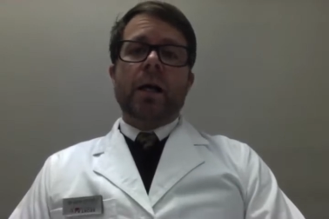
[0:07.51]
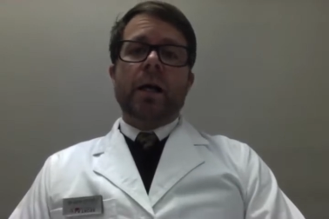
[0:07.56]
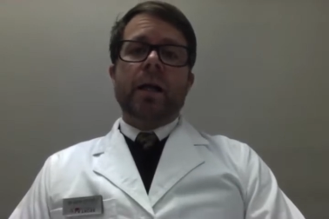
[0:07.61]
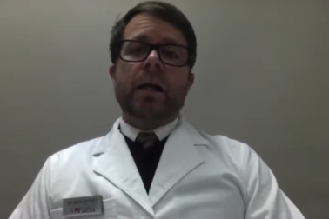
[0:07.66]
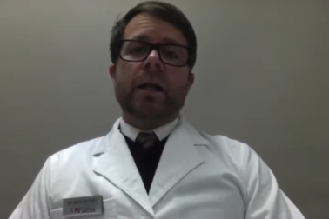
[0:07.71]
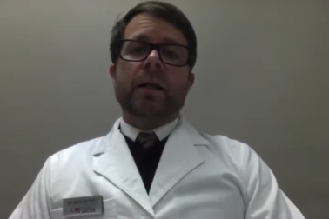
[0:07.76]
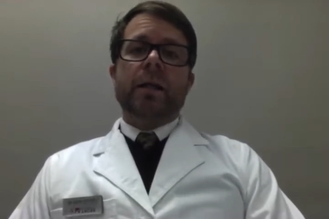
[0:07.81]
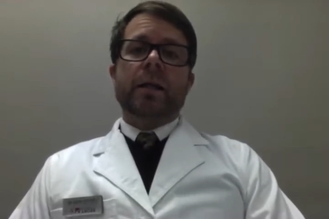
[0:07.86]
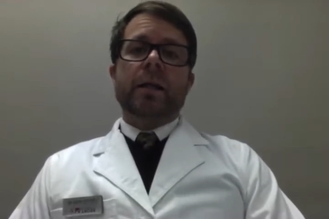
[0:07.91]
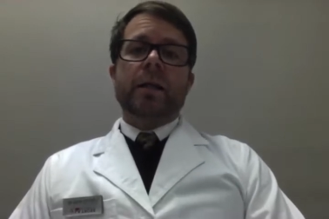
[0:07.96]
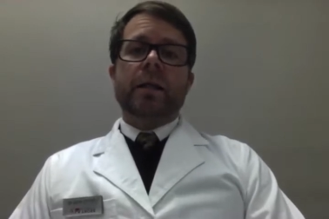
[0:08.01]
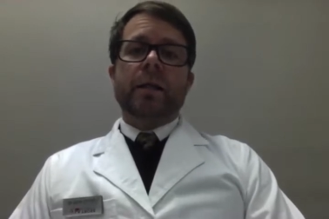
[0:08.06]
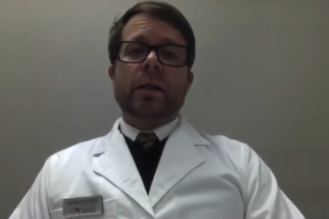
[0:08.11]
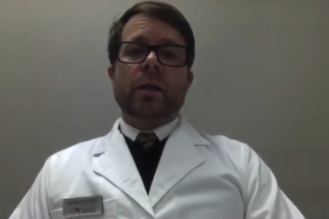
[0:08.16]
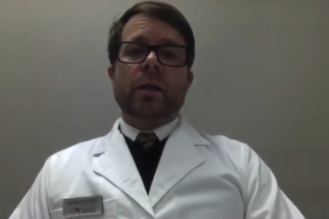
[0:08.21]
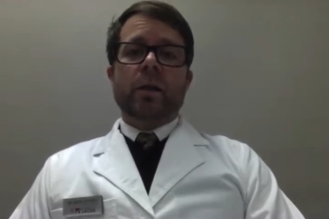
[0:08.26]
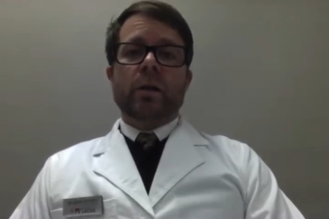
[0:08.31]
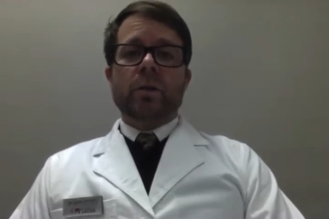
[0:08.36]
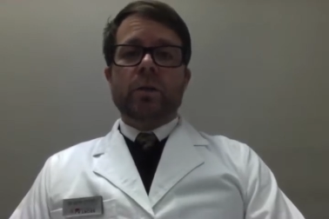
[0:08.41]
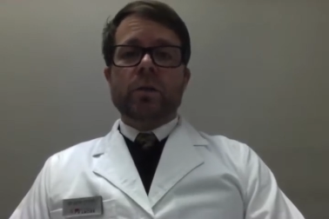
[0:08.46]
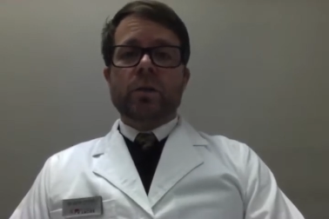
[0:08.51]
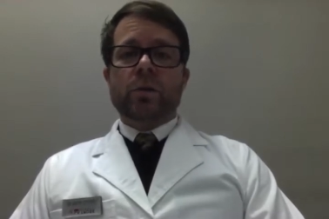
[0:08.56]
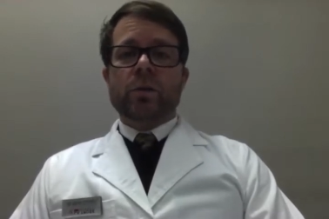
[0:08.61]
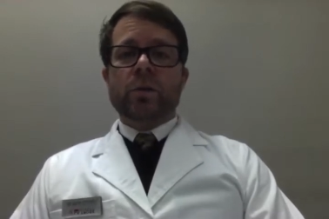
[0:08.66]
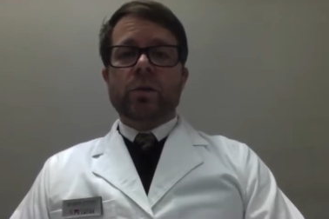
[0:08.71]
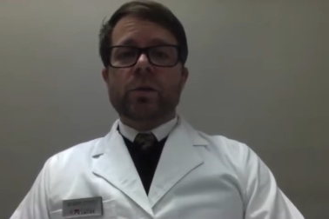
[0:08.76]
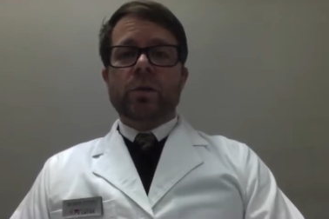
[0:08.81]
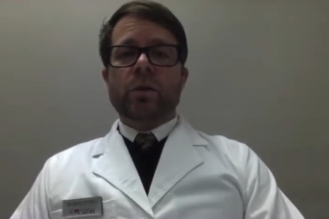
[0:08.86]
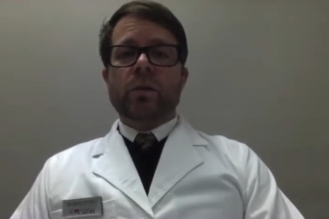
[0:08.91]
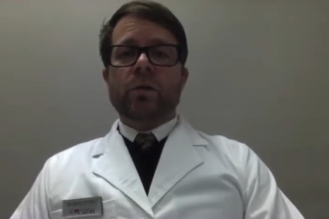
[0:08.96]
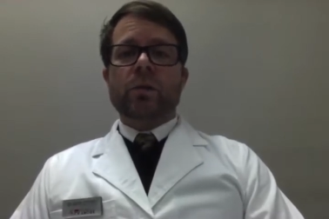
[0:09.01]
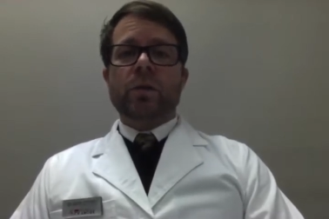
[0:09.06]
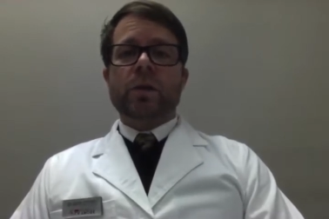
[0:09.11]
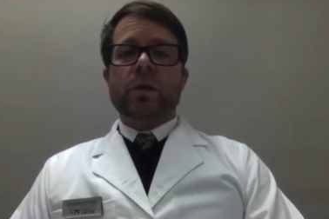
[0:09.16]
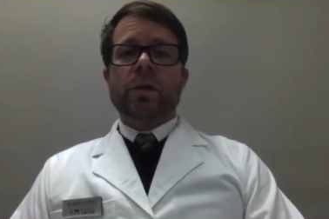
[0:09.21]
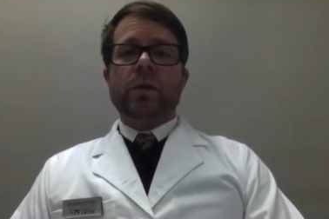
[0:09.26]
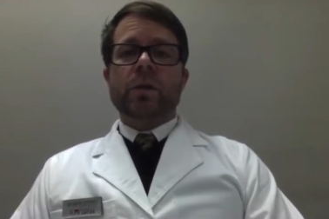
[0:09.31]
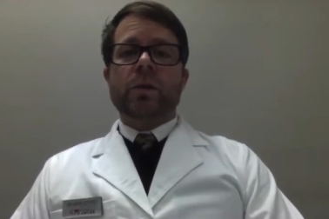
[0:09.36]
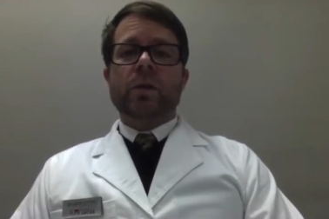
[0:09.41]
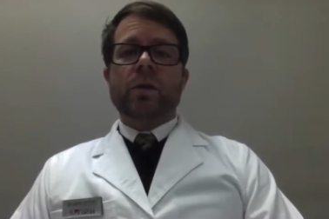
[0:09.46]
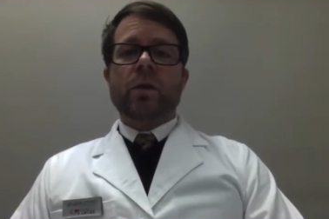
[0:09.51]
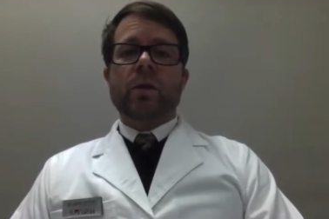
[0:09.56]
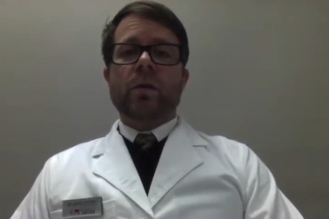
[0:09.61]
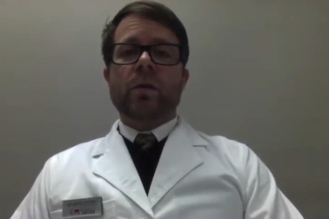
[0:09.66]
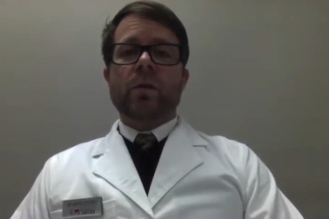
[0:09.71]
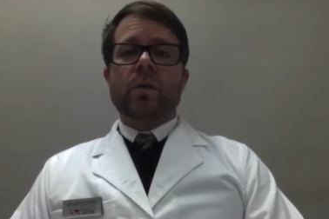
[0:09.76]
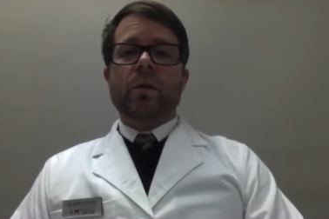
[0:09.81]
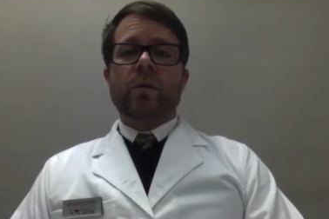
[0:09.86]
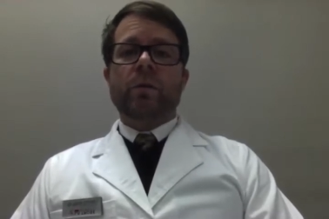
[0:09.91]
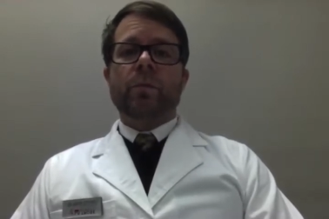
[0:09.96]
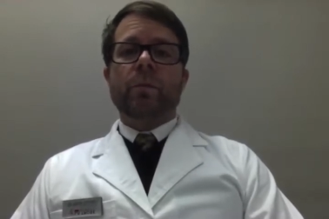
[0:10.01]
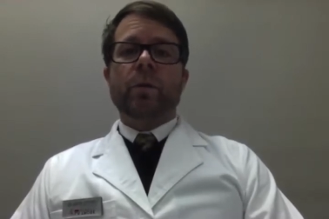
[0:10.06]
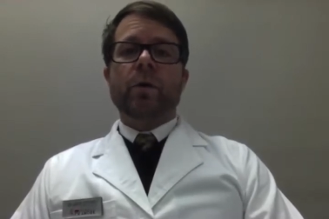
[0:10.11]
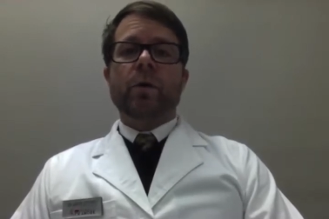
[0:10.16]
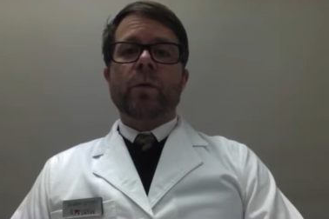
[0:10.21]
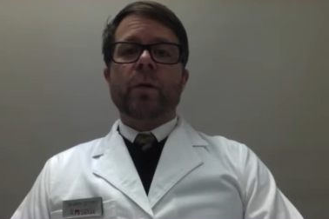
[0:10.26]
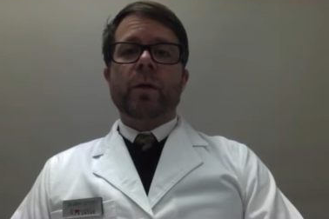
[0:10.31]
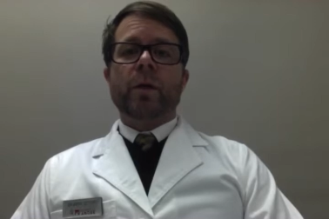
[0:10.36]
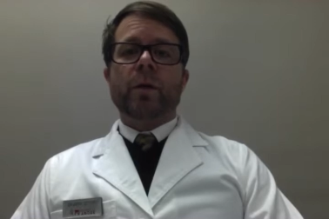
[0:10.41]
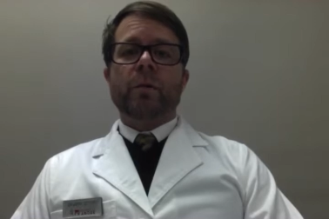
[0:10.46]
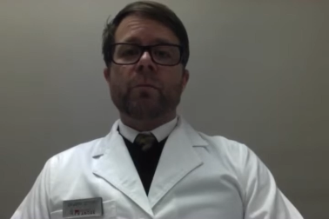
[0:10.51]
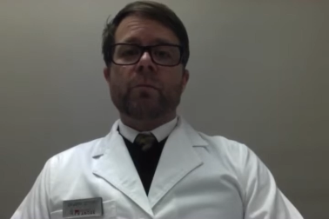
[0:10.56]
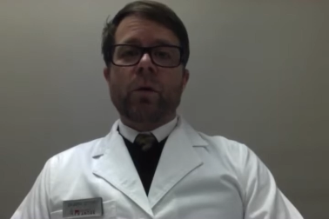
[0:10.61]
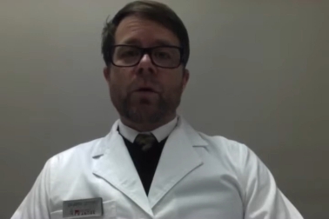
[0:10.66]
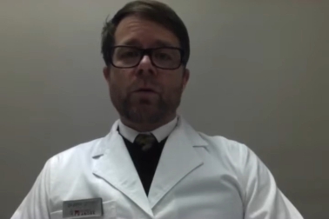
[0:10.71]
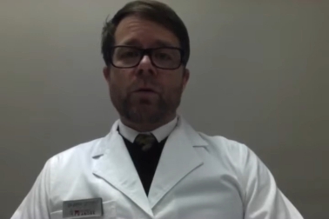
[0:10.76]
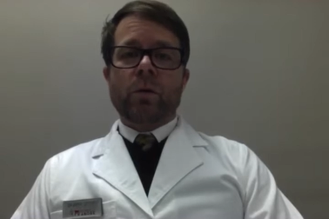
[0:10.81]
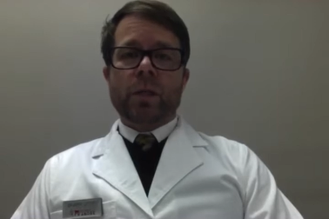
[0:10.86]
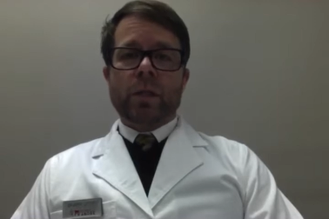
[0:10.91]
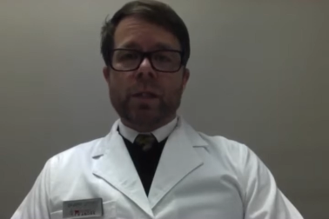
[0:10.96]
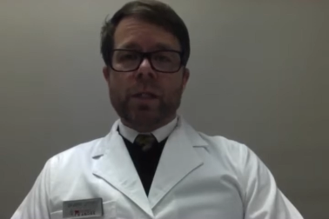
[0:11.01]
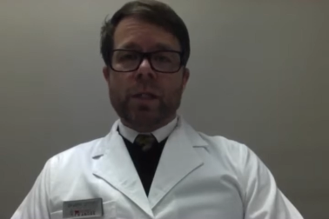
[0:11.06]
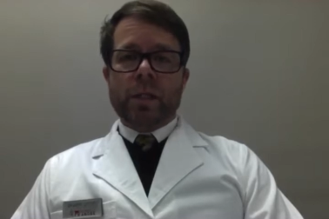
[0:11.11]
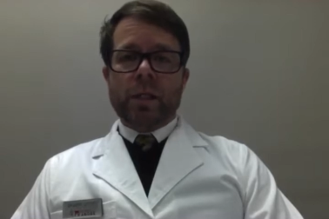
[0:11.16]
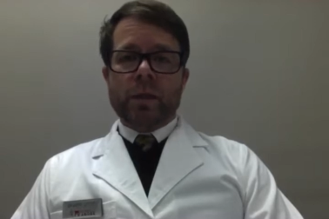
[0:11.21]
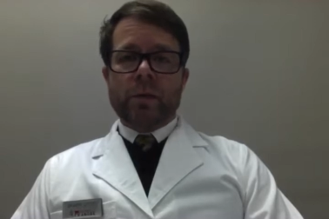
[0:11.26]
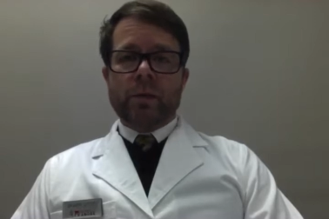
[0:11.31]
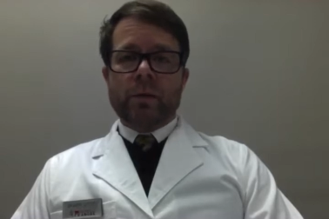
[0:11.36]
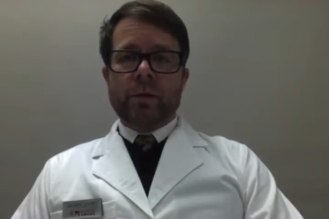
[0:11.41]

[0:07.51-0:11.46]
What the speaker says: in the occlusal surface of permanent molar teeth.